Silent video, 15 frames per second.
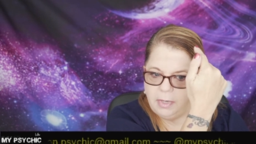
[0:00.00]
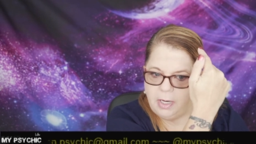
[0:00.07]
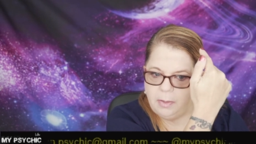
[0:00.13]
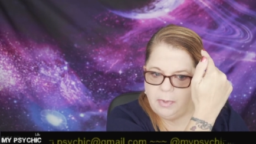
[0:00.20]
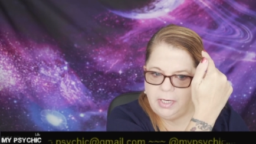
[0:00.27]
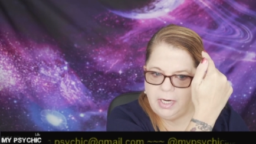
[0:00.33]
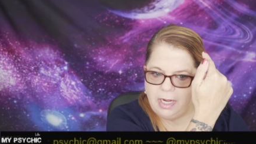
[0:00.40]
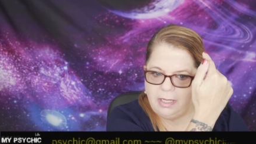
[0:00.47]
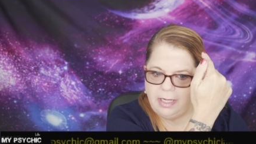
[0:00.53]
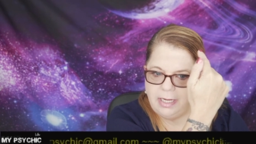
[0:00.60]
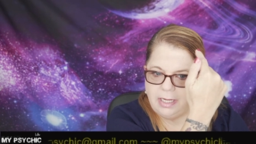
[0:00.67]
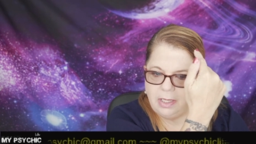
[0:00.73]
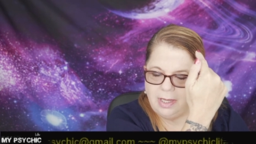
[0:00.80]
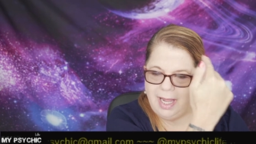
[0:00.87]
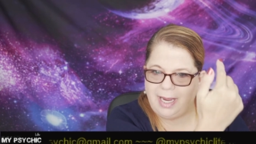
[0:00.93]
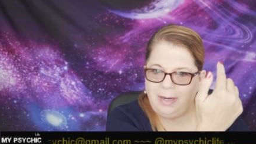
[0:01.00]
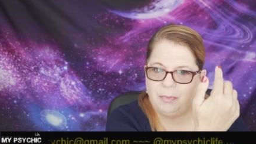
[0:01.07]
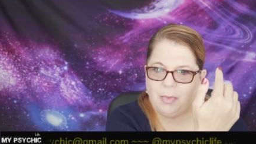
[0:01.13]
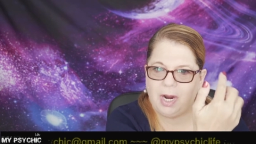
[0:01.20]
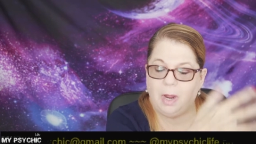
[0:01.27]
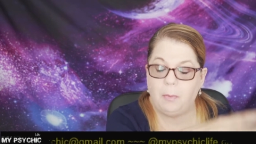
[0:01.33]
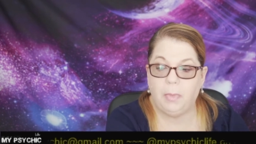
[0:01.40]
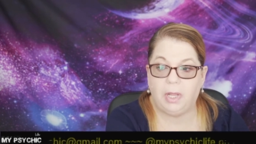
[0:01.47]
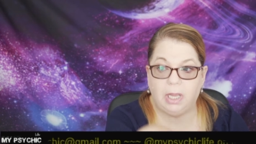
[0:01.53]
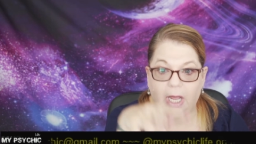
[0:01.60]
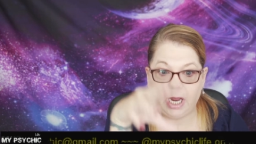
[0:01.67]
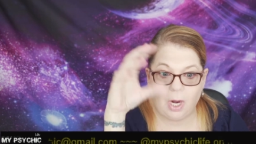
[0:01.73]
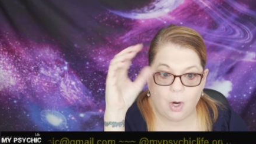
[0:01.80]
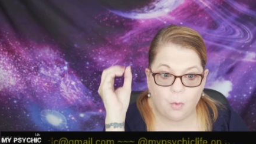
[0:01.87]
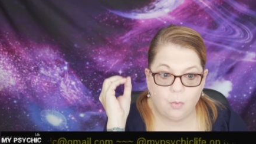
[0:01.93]
but not like light brown, but
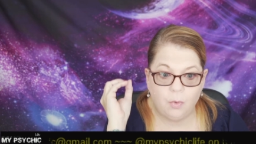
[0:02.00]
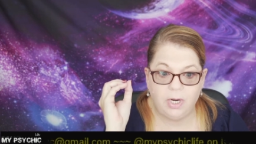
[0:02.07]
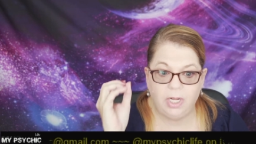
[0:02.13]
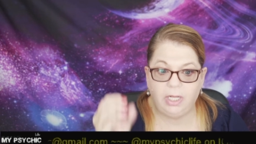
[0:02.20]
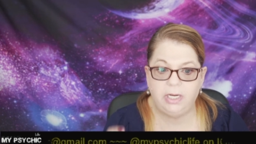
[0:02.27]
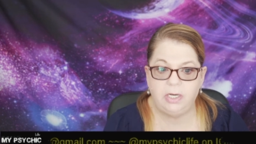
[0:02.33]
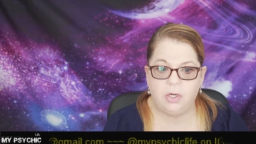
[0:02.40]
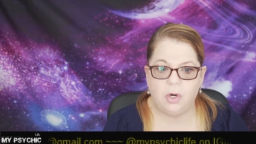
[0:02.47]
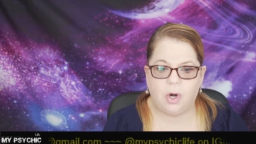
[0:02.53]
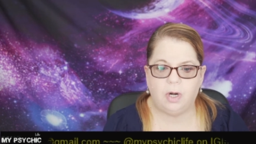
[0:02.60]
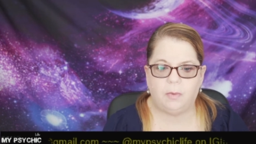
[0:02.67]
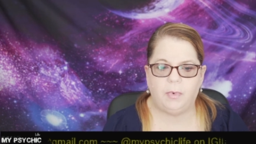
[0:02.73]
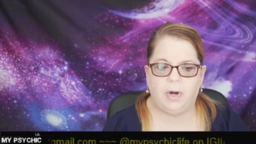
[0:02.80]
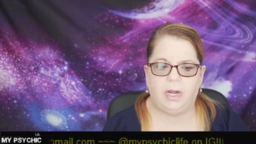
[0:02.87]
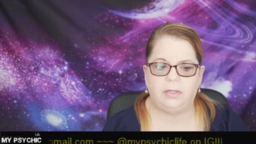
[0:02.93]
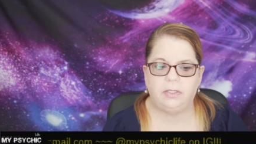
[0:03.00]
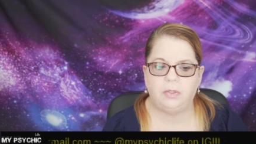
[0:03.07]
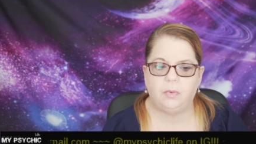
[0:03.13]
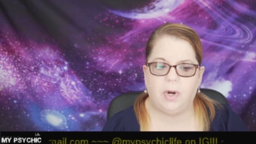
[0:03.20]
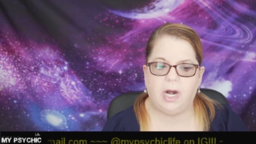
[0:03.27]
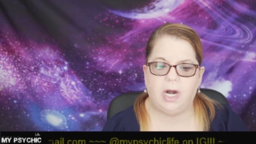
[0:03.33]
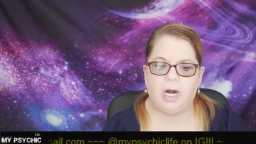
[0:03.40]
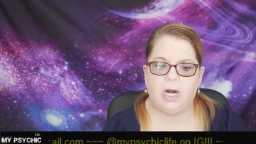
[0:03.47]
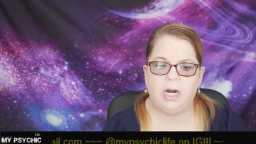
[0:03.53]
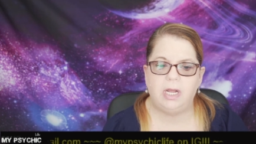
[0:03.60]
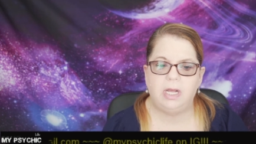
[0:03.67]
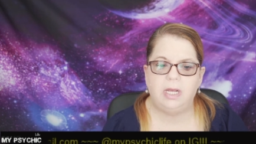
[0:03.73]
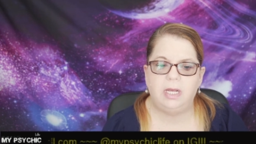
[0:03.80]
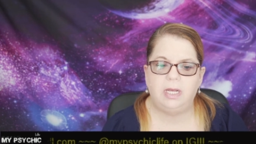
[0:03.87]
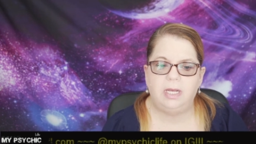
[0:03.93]
like a really dark brown to where
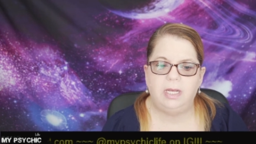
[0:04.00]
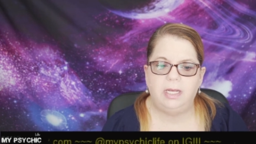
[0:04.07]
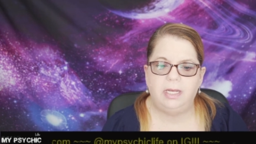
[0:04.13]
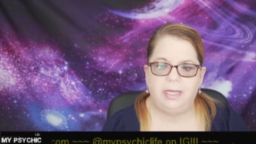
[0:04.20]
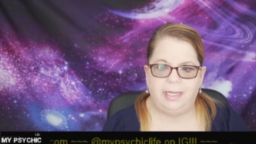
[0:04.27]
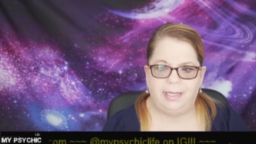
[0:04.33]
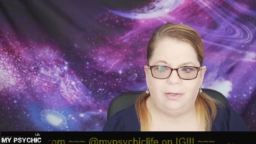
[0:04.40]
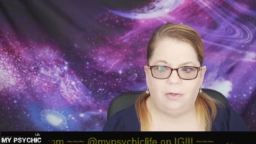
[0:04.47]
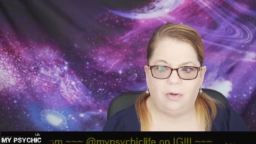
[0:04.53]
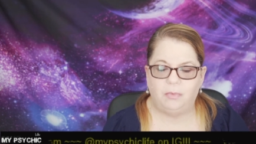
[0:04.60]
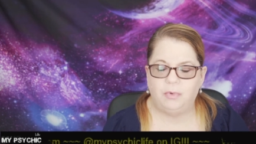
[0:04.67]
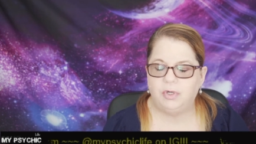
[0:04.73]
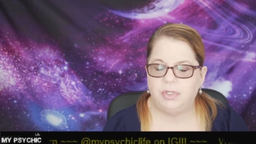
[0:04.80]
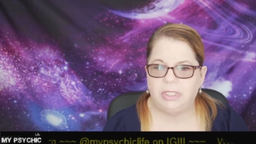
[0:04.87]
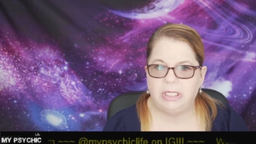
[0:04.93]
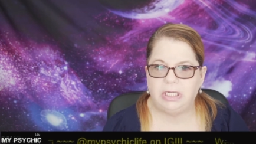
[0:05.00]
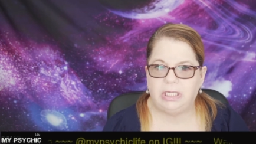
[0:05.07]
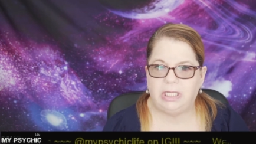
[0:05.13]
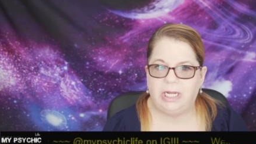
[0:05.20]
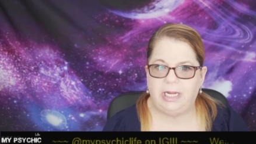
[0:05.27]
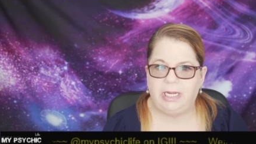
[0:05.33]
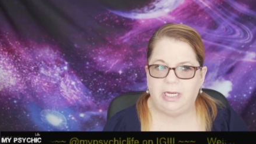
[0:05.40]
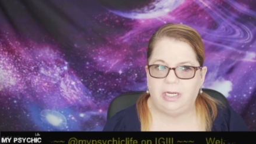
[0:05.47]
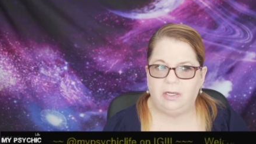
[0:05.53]
it almost looked like